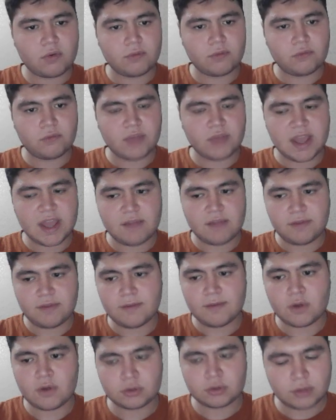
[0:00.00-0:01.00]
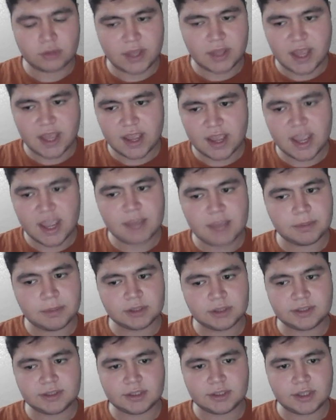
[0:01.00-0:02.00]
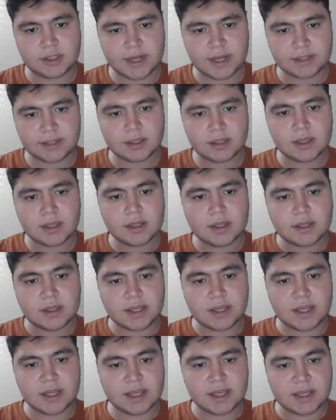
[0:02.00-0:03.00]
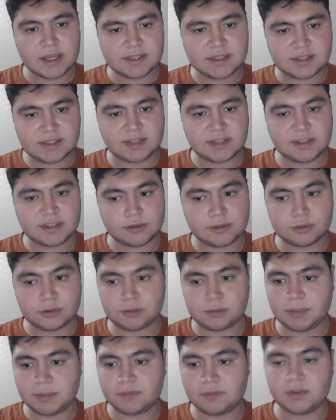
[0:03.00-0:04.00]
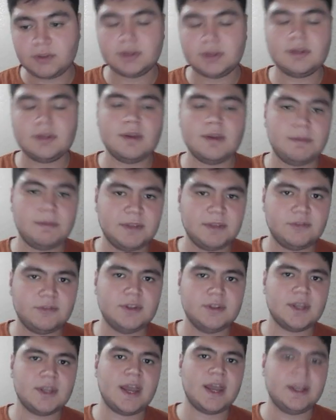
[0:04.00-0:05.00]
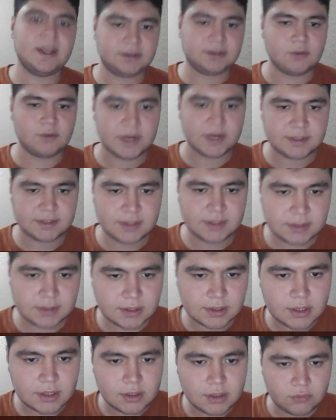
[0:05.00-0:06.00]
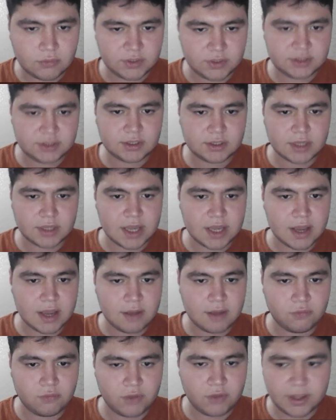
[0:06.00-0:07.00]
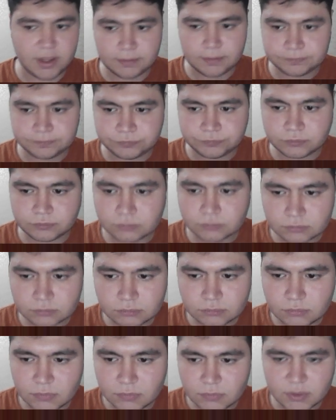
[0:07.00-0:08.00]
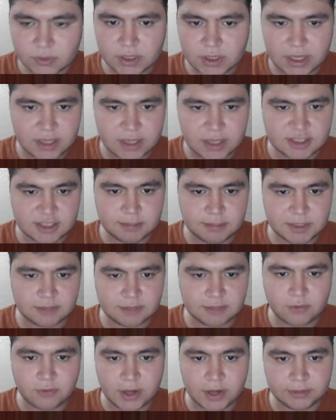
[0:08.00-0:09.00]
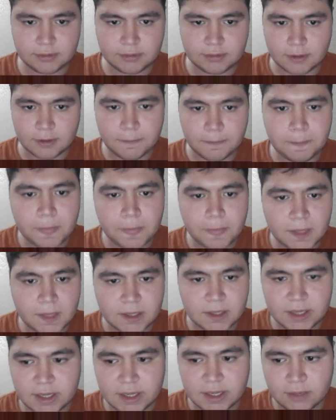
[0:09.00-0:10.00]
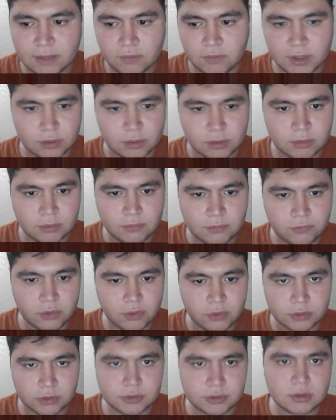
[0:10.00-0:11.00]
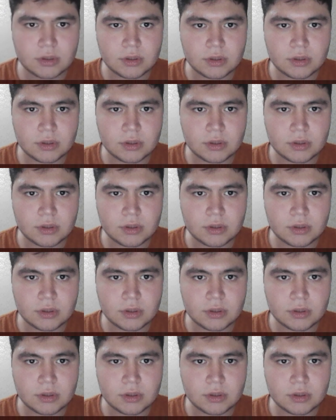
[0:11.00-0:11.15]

we won't able to create static routes between the end devices, which we specified the value false.